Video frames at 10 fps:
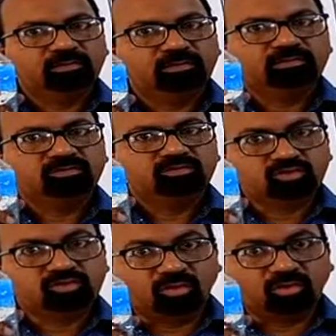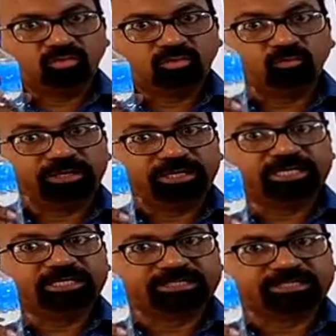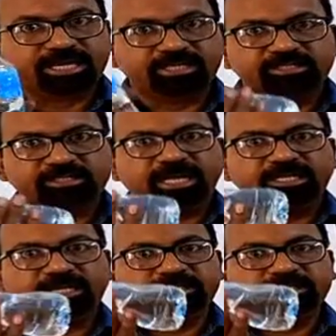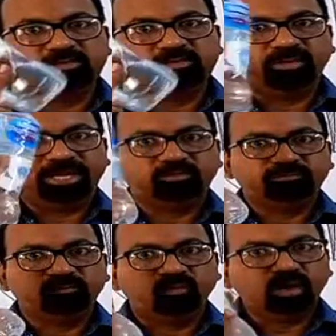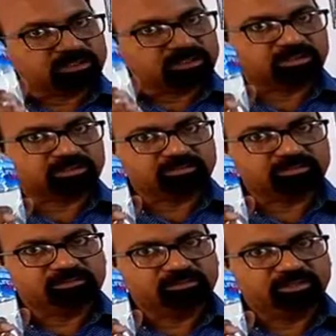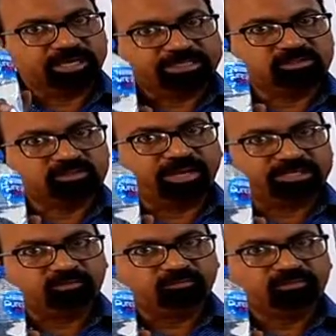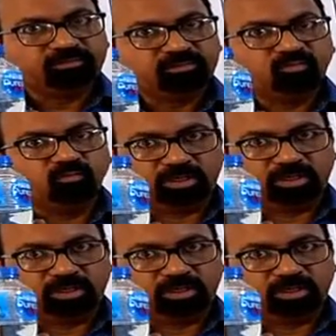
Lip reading: So we can say that it is the weight of the water. It is the weight of water.